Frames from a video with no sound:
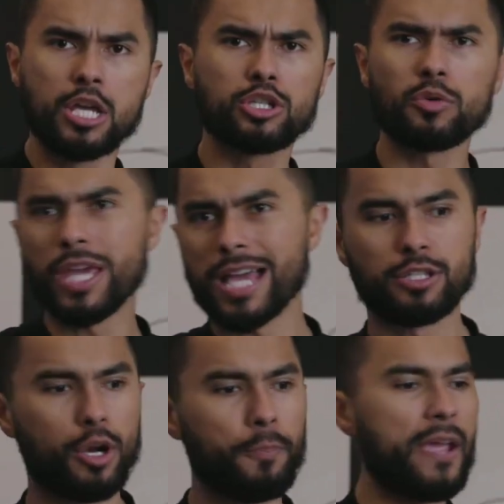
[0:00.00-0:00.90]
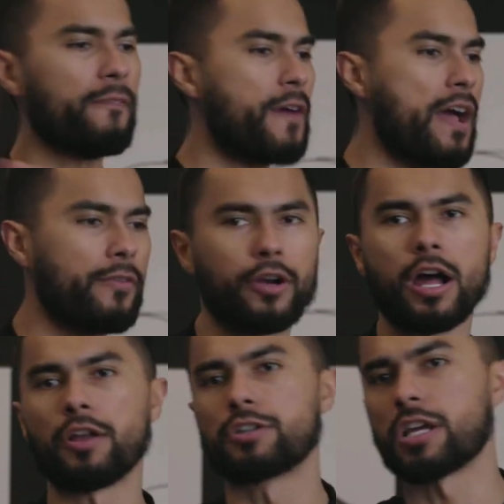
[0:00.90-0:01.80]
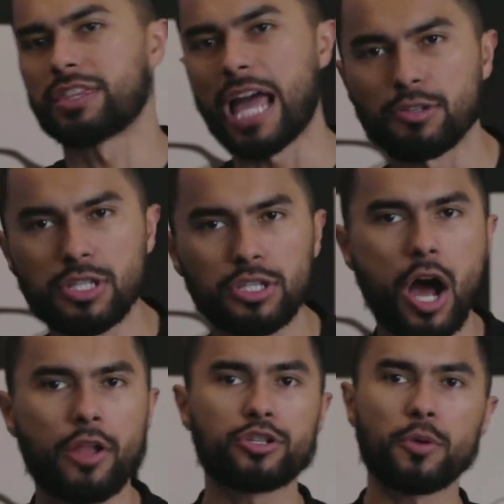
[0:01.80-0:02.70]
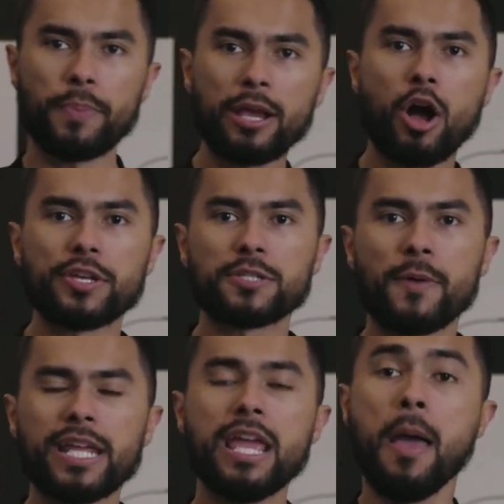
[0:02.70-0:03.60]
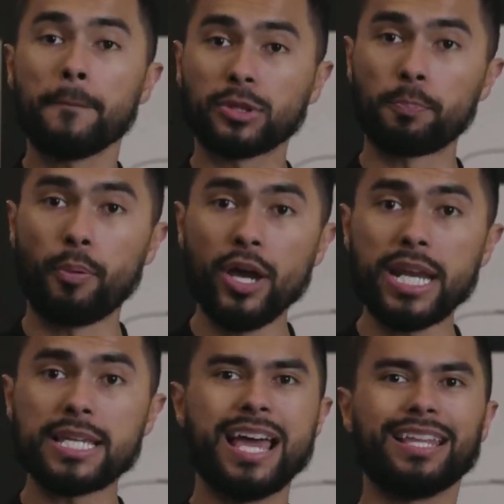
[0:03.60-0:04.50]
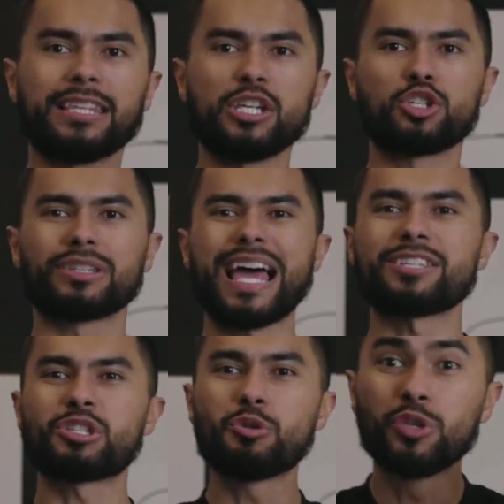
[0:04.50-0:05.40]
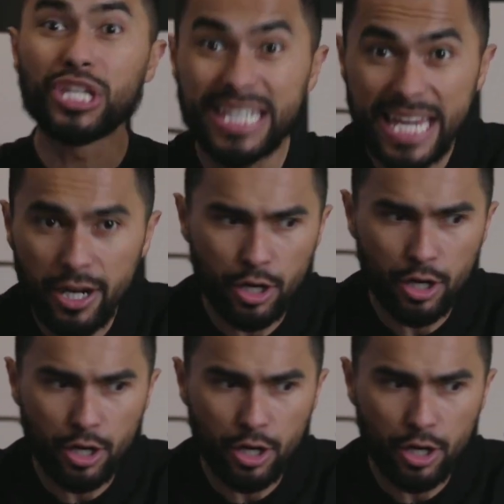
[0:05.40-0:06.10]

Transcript: So yes, you're paying $500, $1,000, you're paying all this money, but the point is that they should last you years.